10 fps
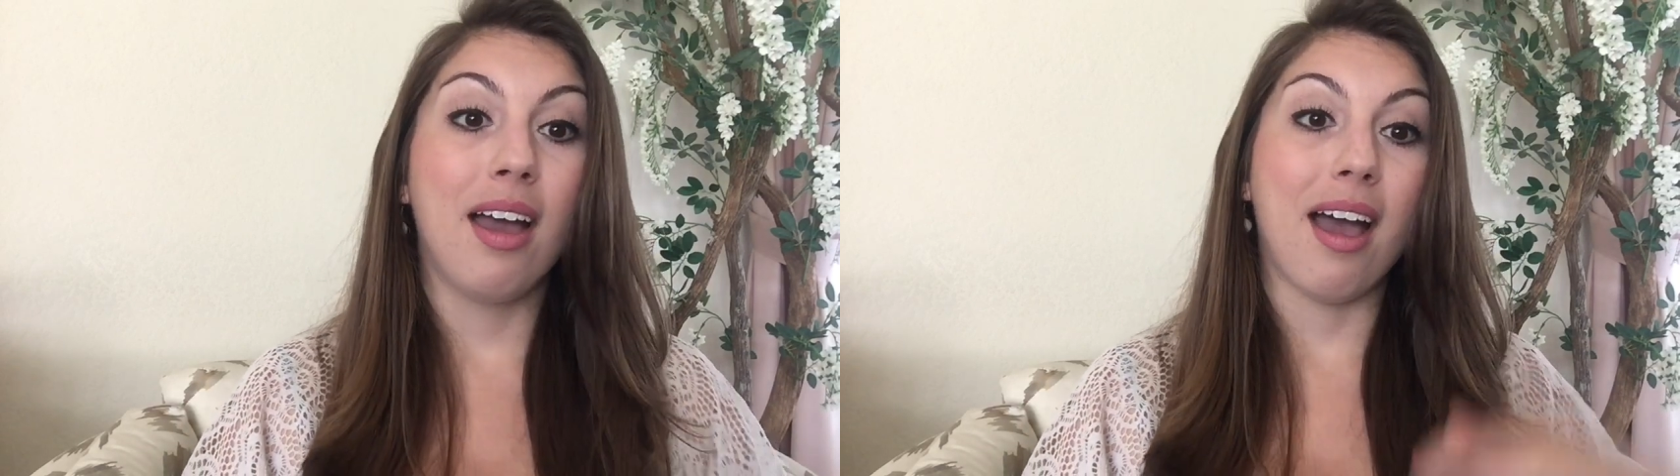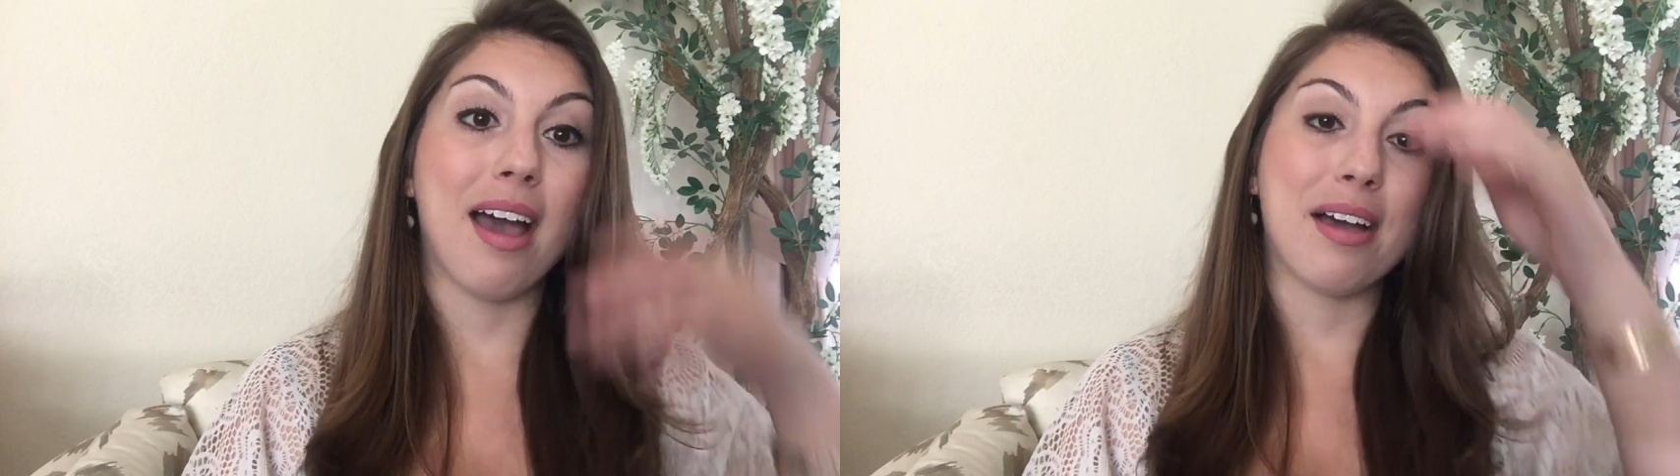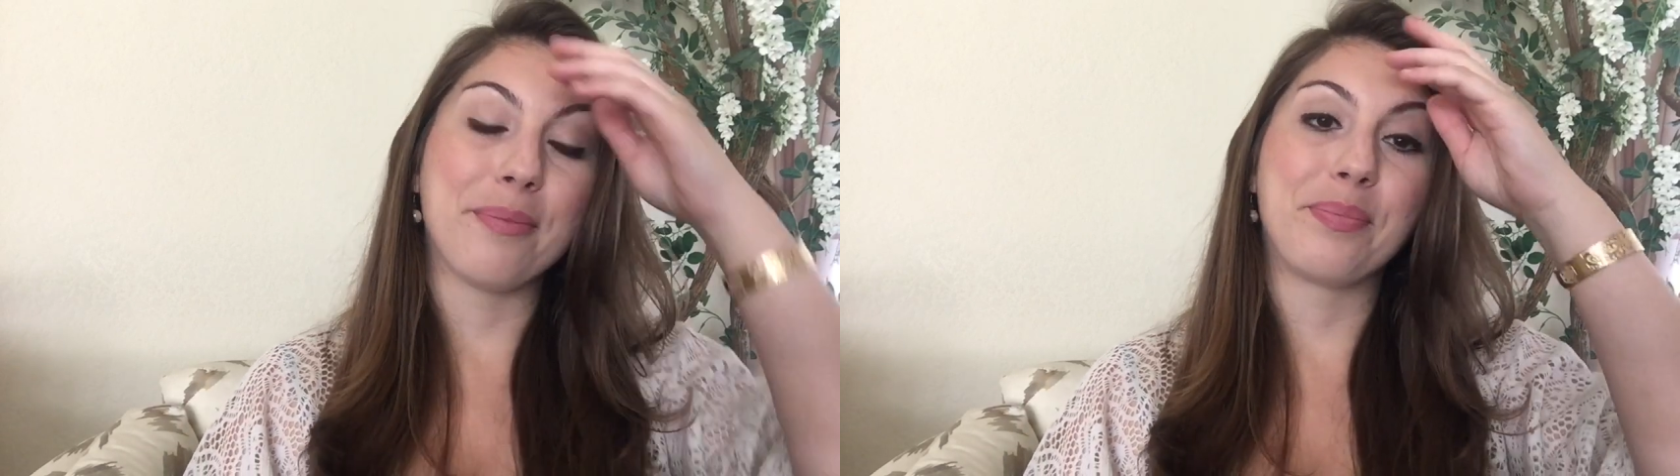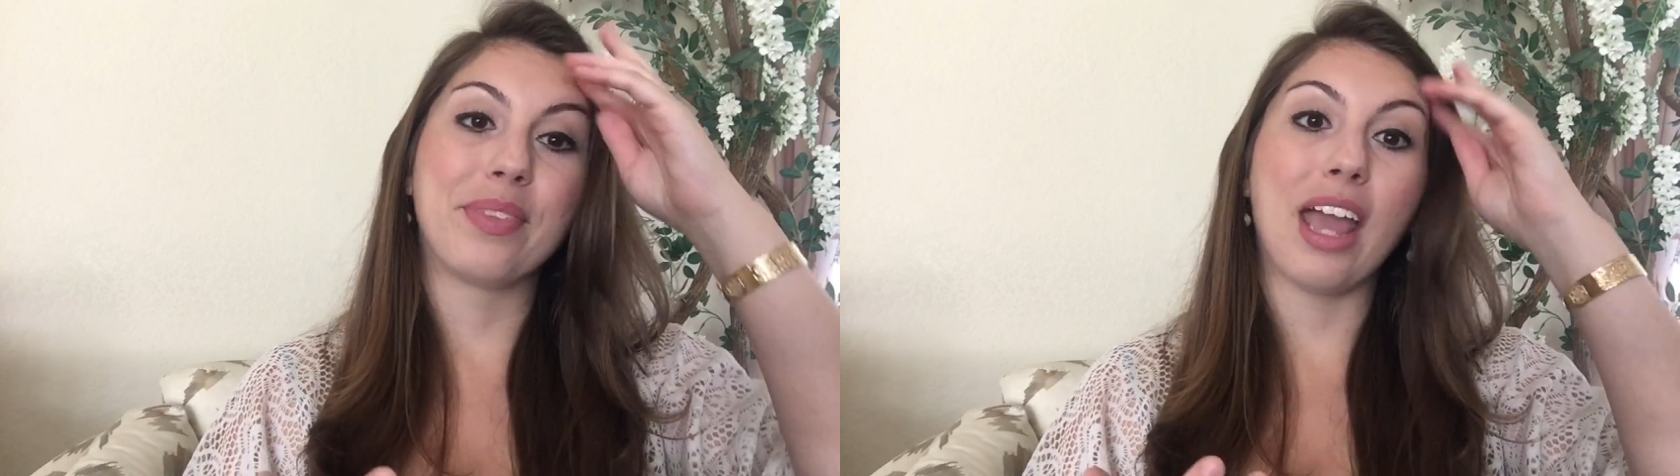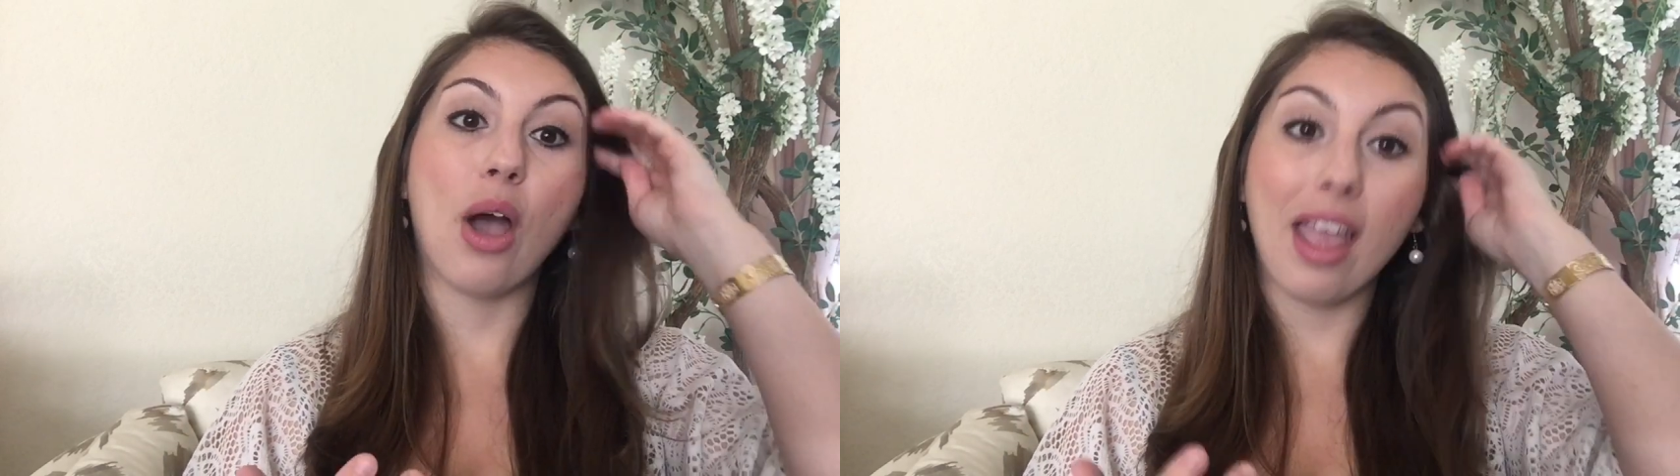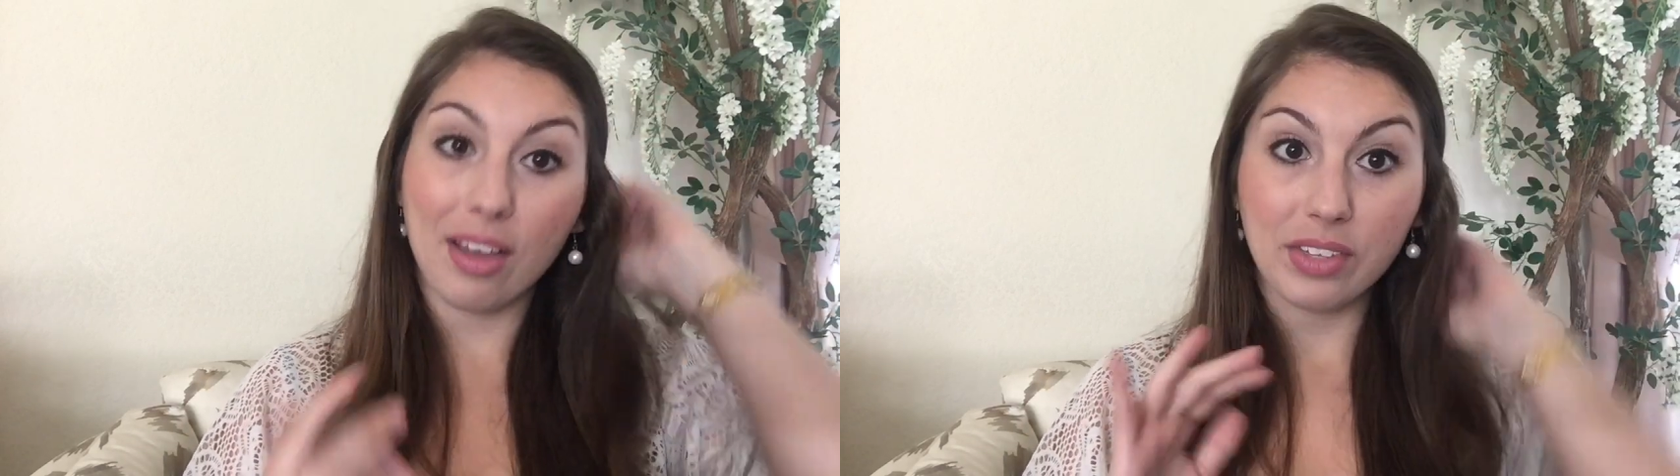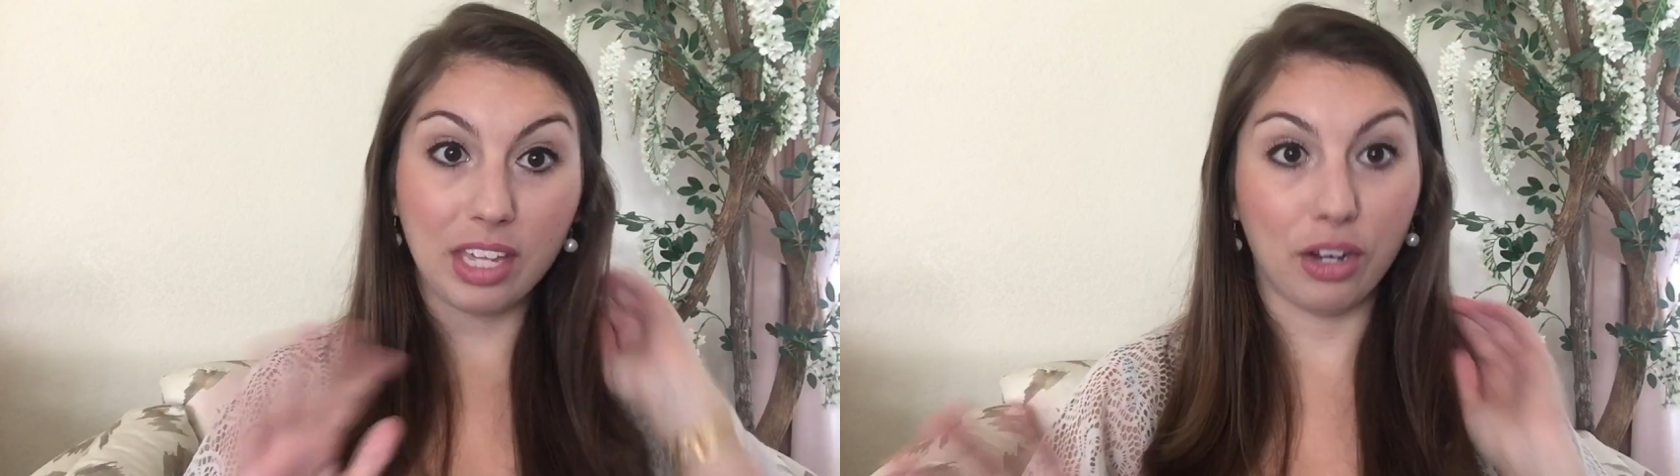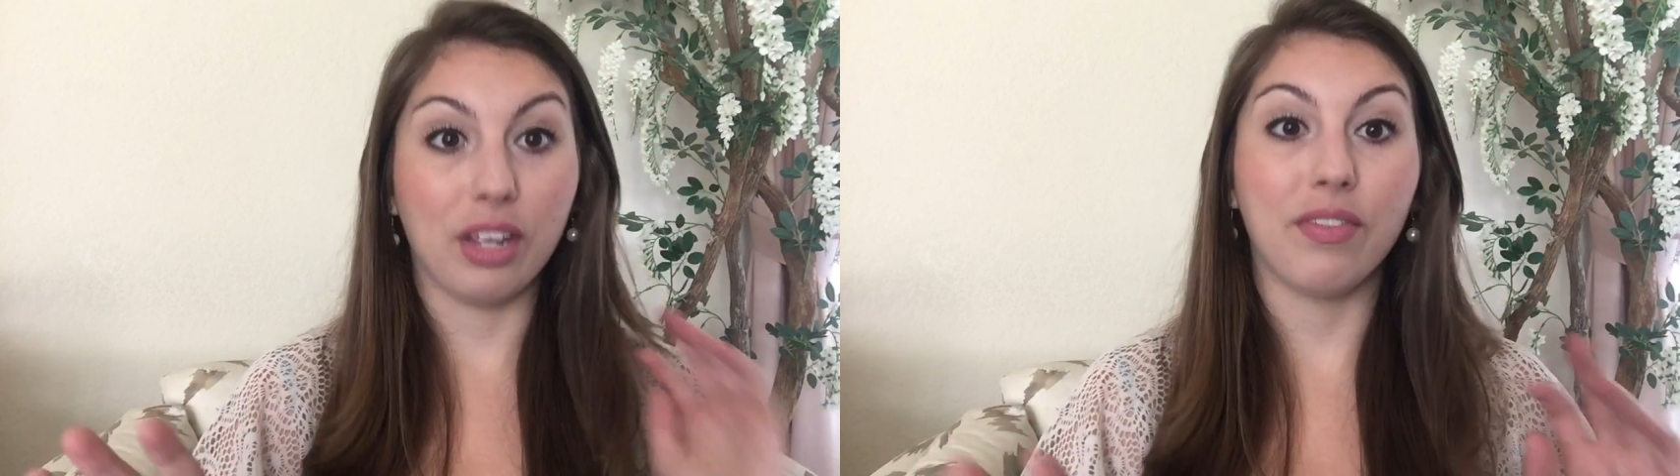Now I have a hearing